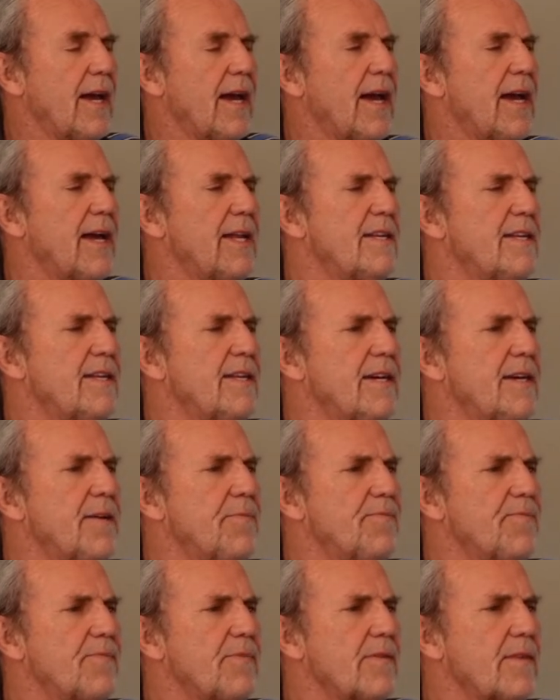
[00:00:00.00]
And
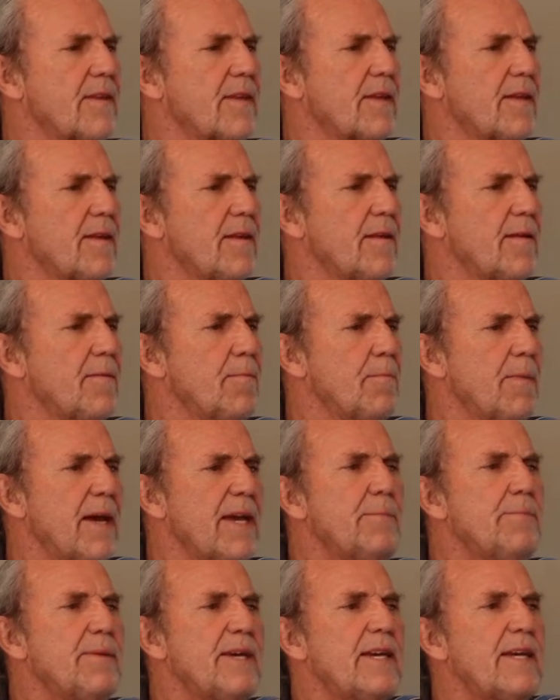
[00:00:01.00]

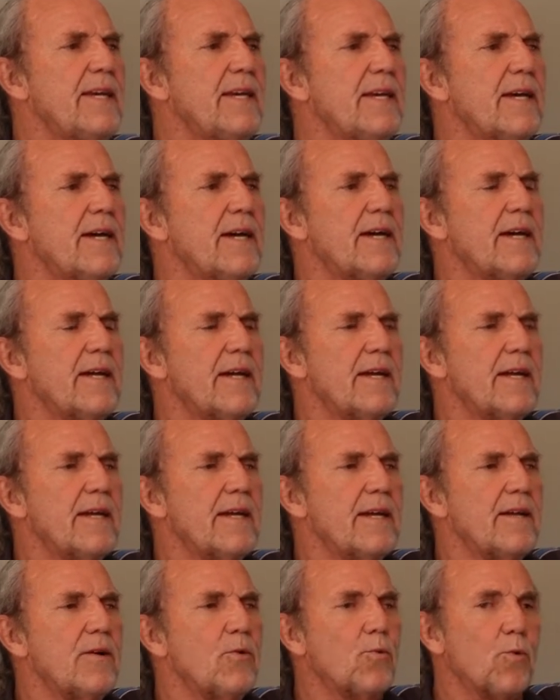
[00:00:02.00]
maybe
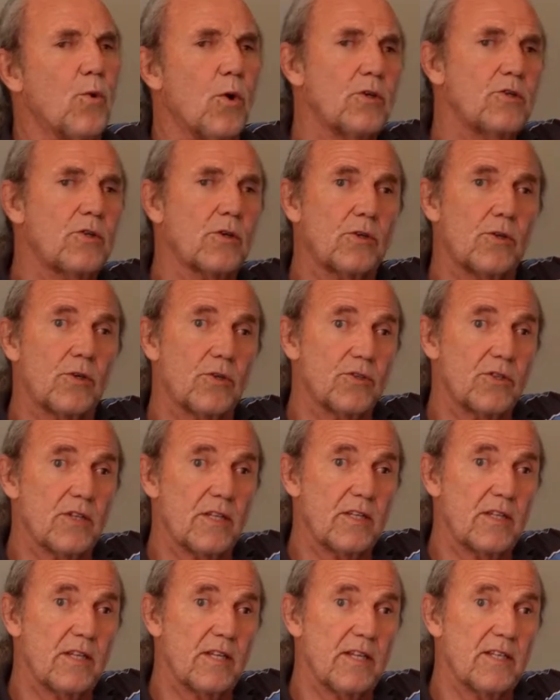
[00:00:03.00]
water closet
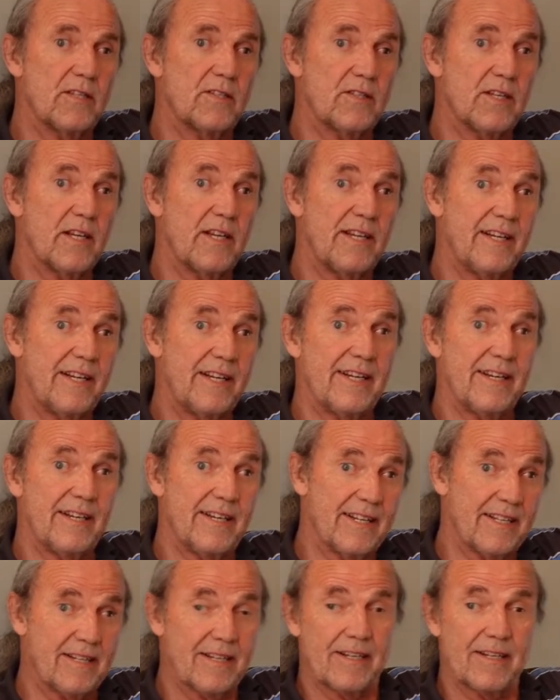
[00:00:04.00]
is a
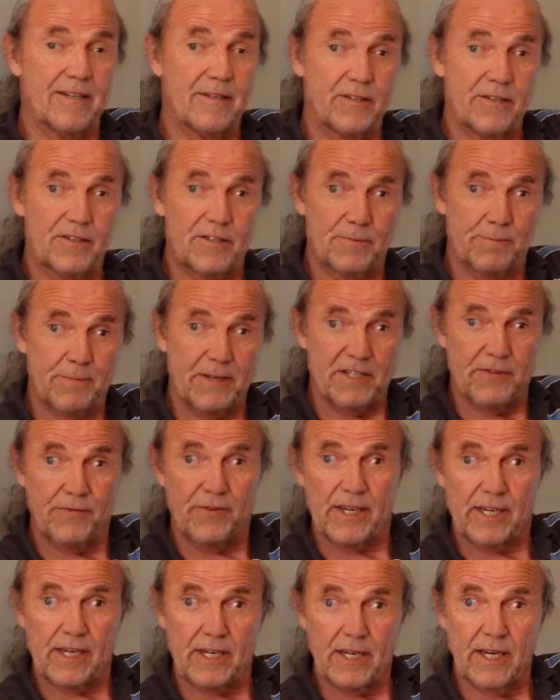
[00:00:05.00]
little
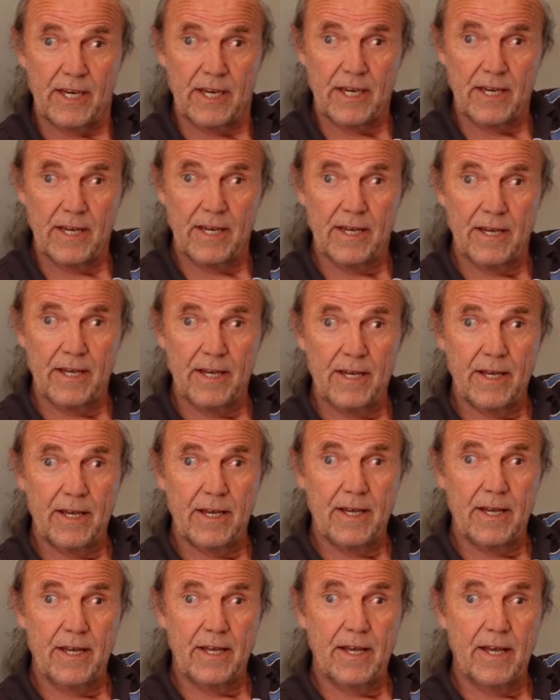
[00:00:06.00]
specific.
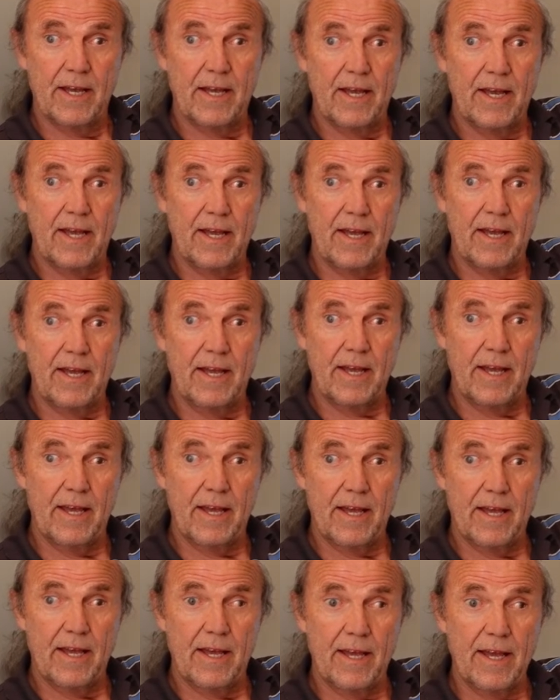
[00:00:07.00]

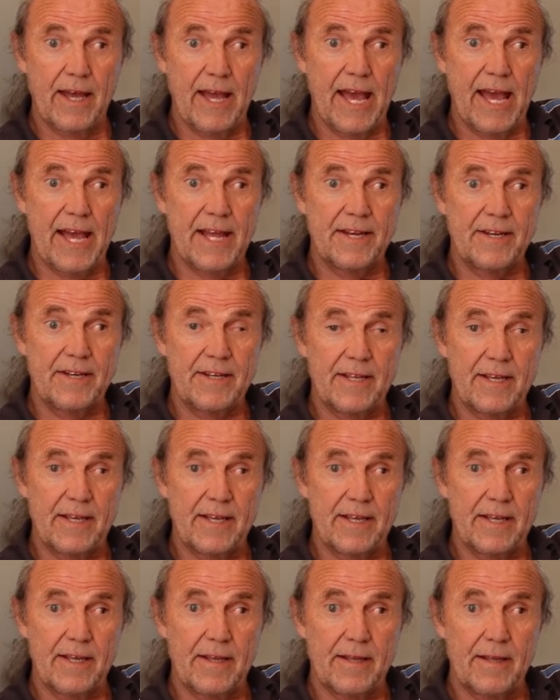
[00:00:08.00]
And
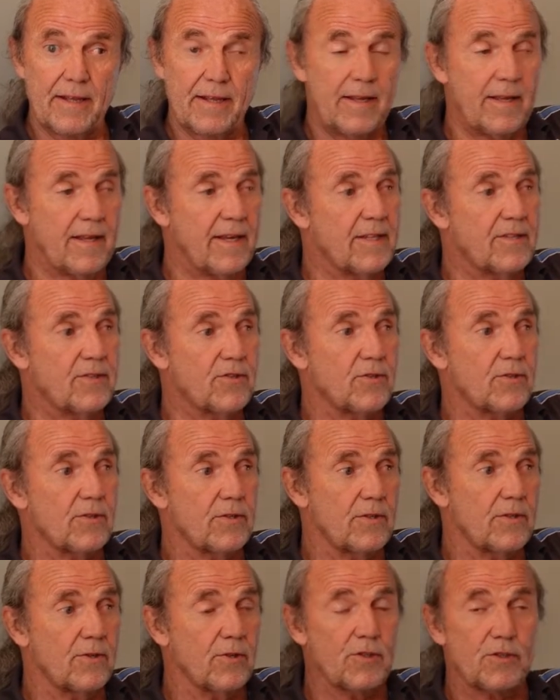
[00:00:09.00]
it's
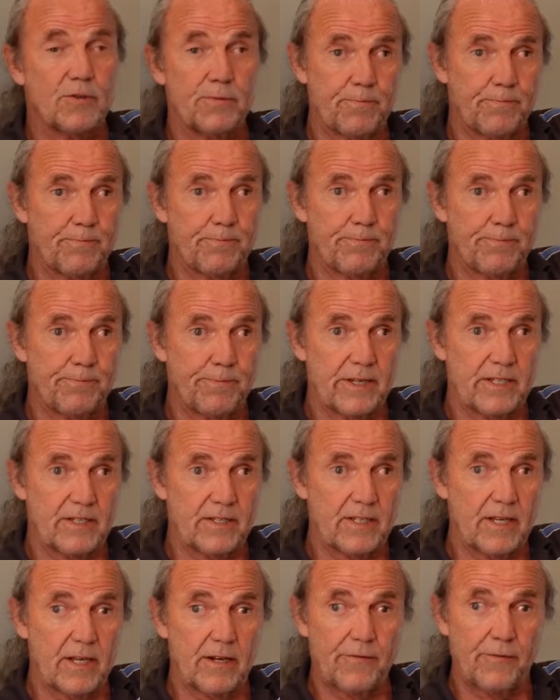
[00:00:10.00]
not
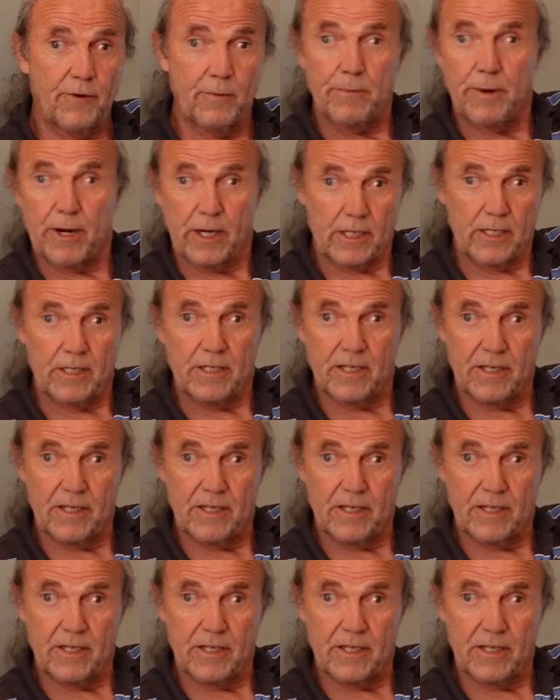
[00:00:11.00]
special for Bergen.